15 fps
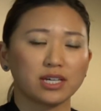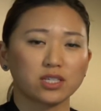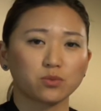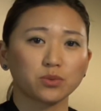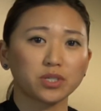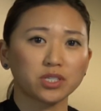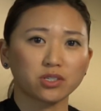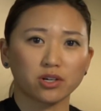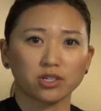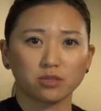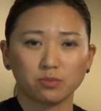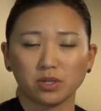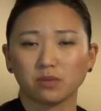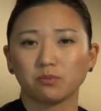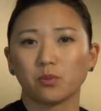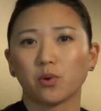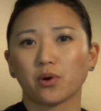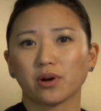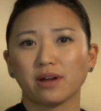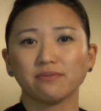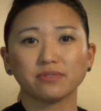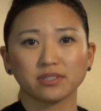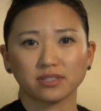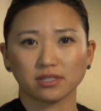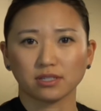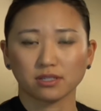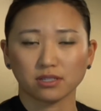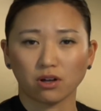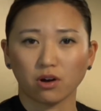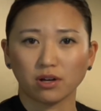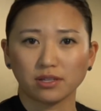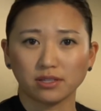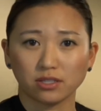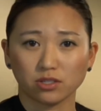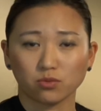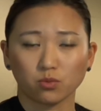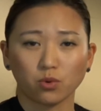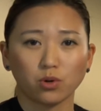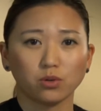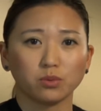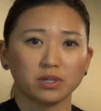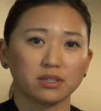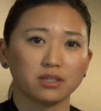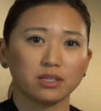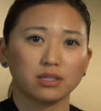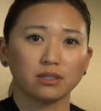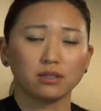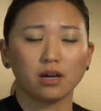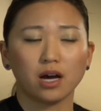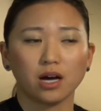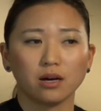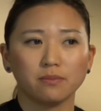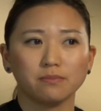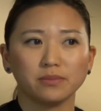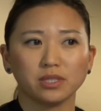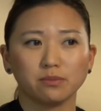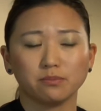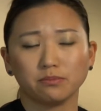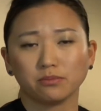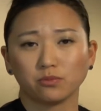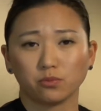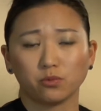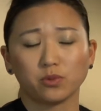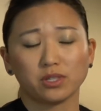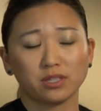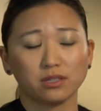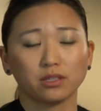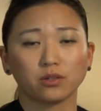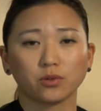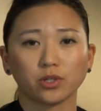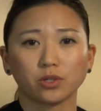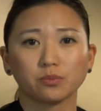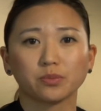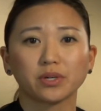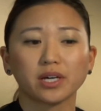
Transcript: has really started to put more emphasis on this role within the group.